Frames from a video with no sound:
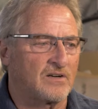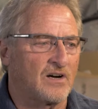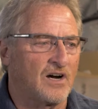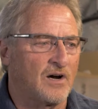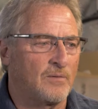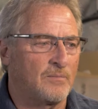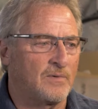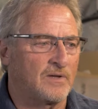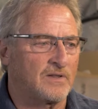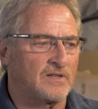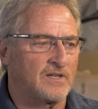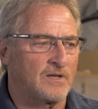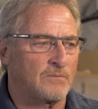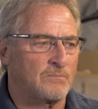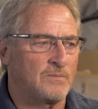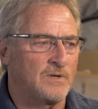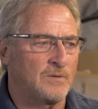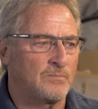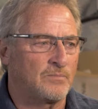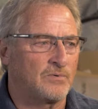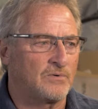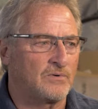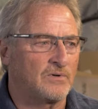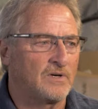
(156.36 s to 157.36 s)
comment that
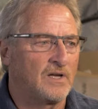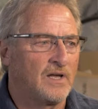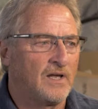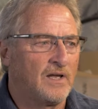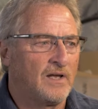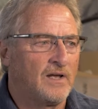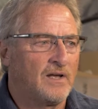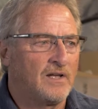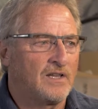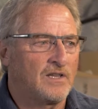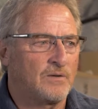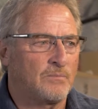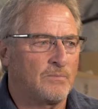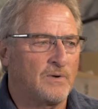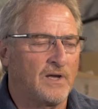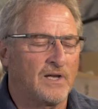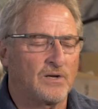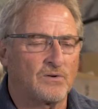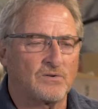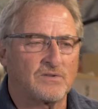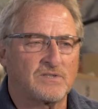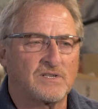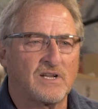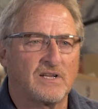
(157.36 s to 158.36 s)
the
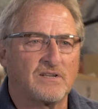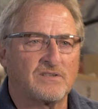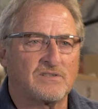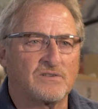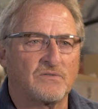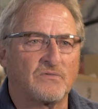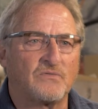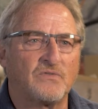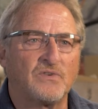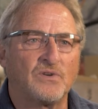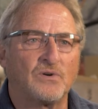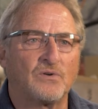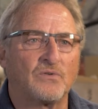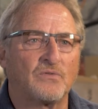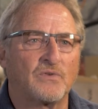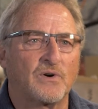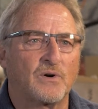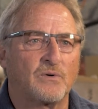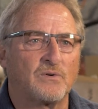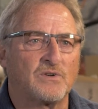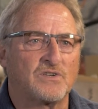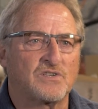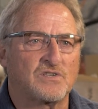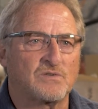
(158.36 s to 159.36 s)
piano tends to feel
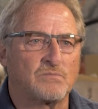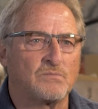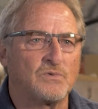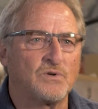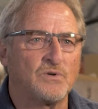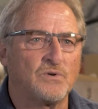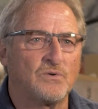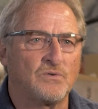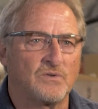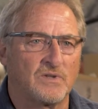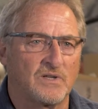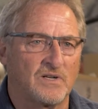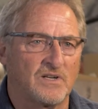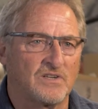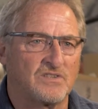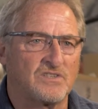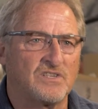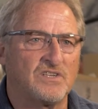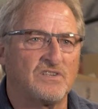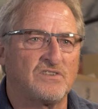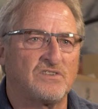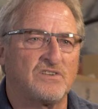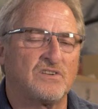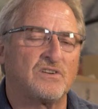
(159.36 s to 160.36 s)
very smooth and it's
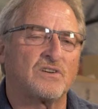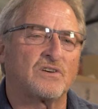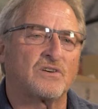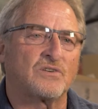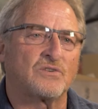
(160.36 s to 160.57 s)
easy to